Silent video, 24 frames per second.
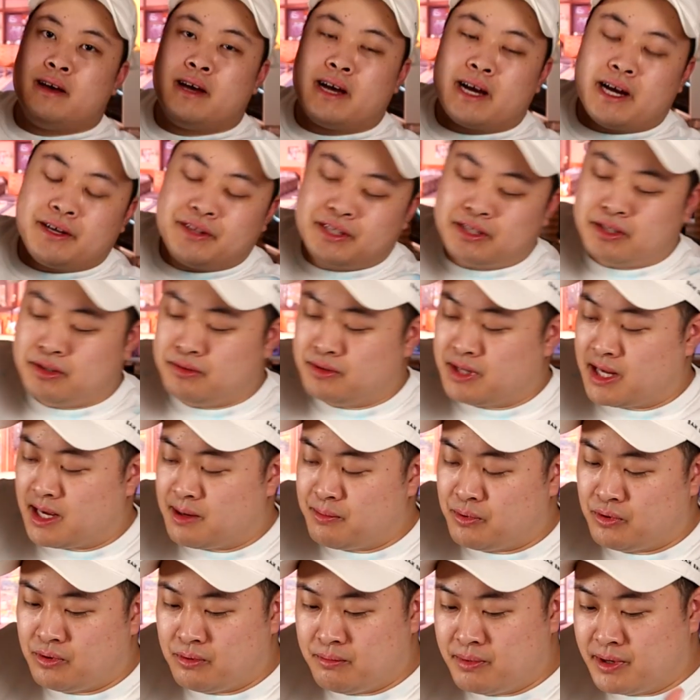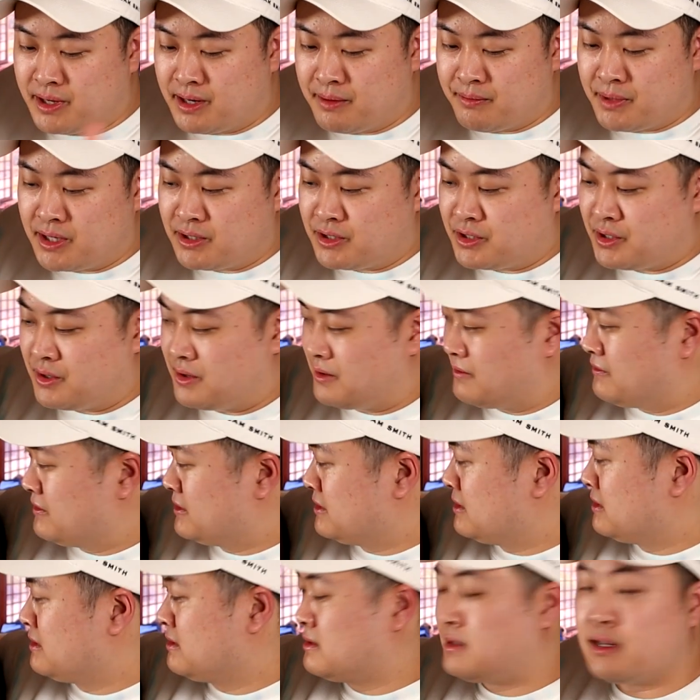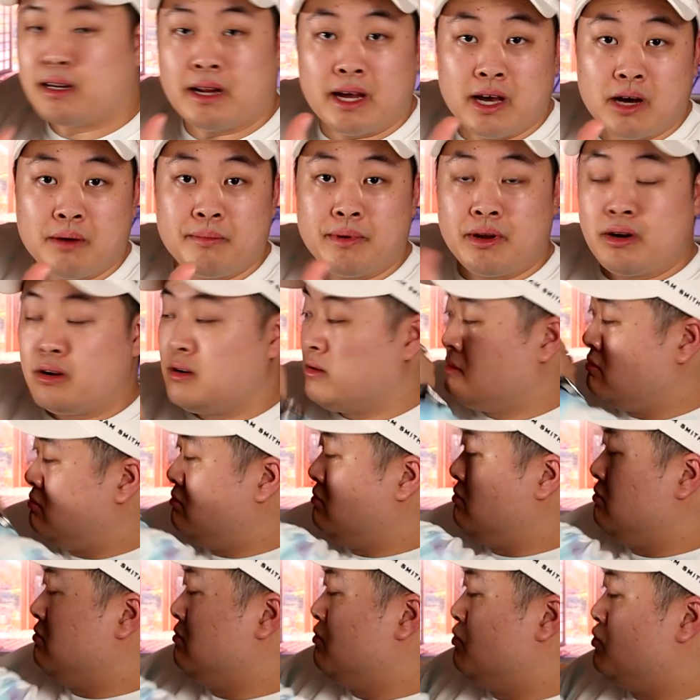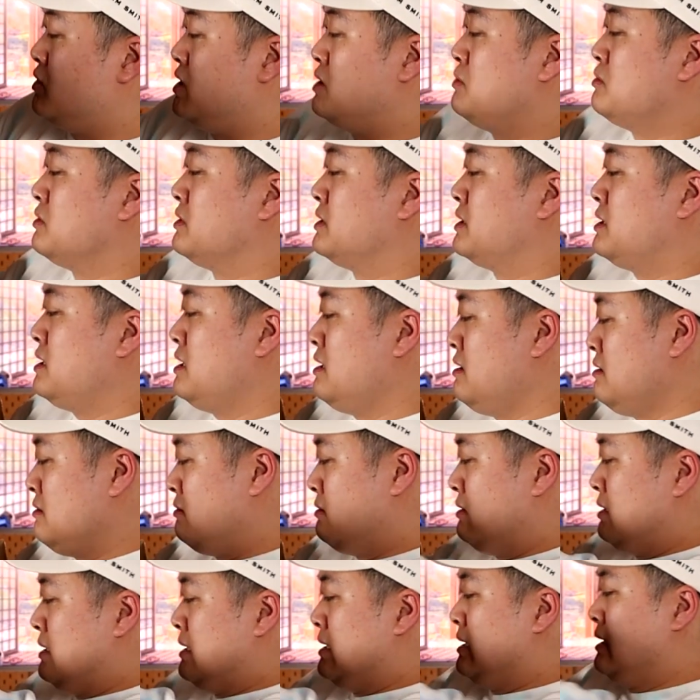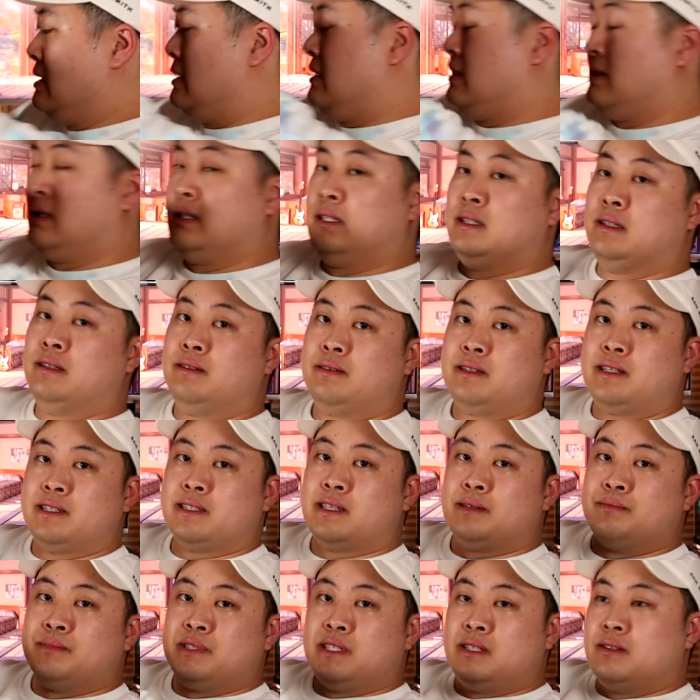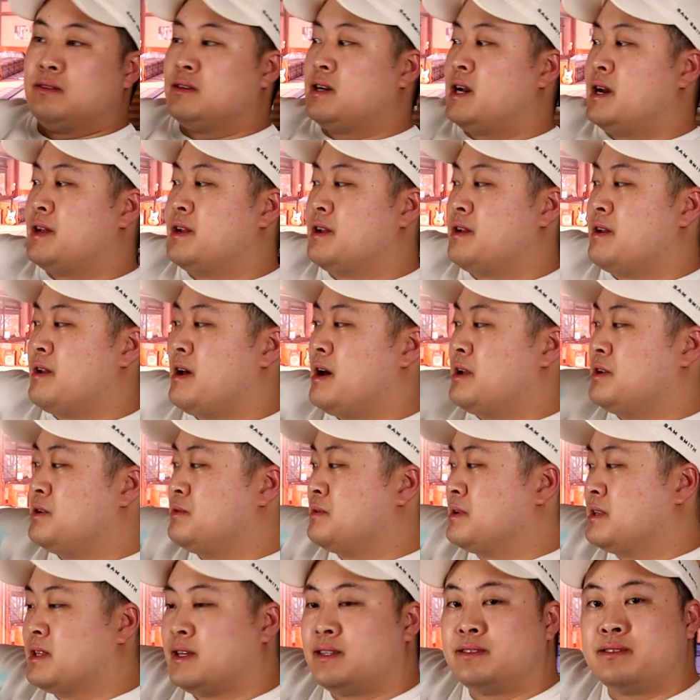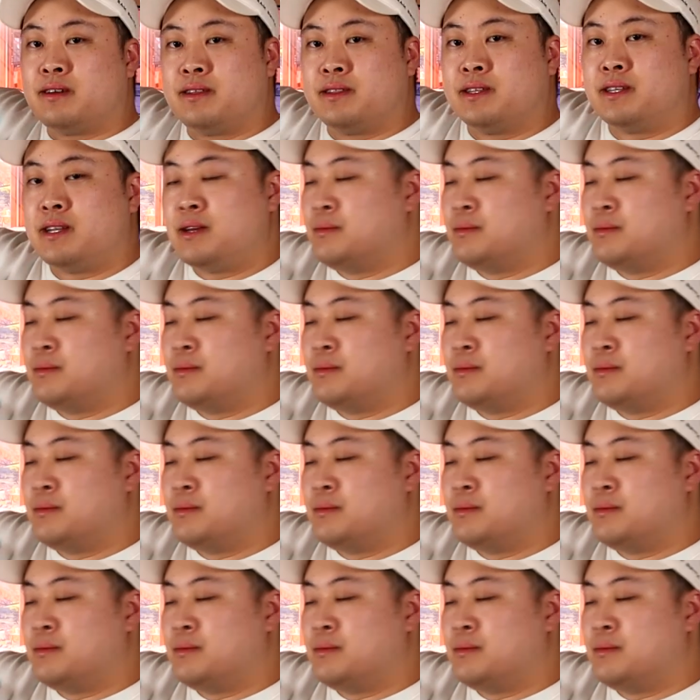I got this new table, but I'm not sure if it's gonna help at all. We will see, because I'm still kind of not doing things on the